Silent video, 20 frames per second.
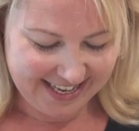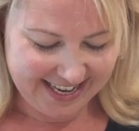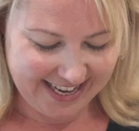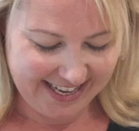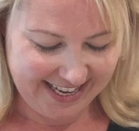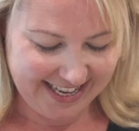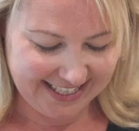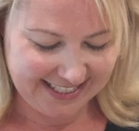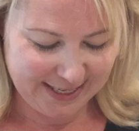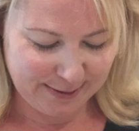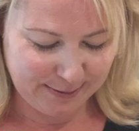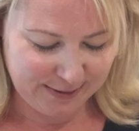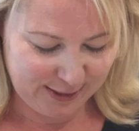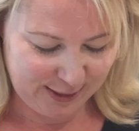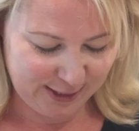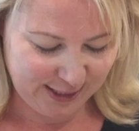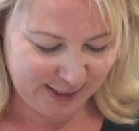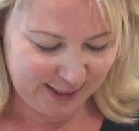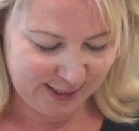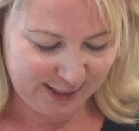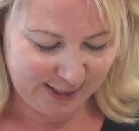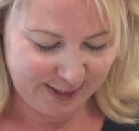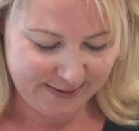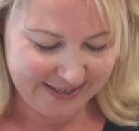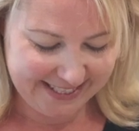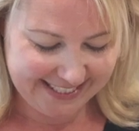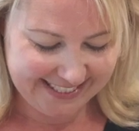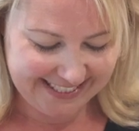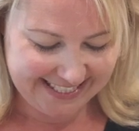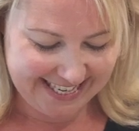I guess I was just too
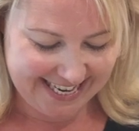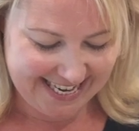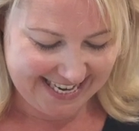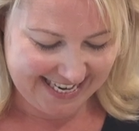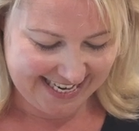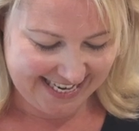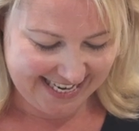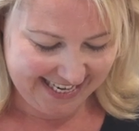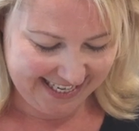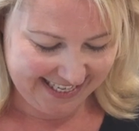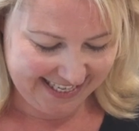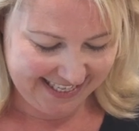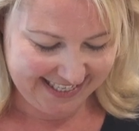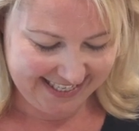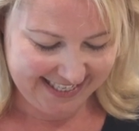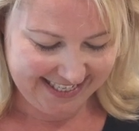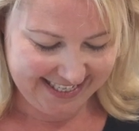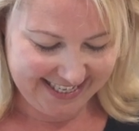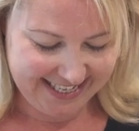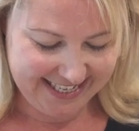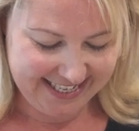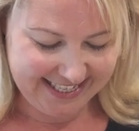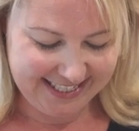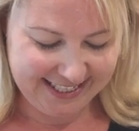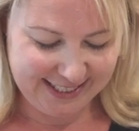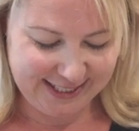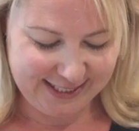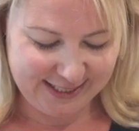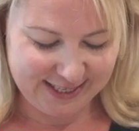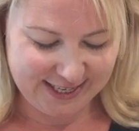excited
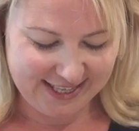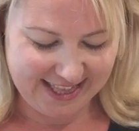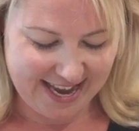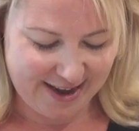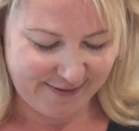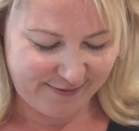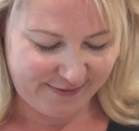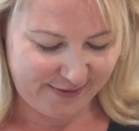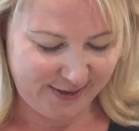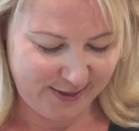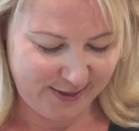to start that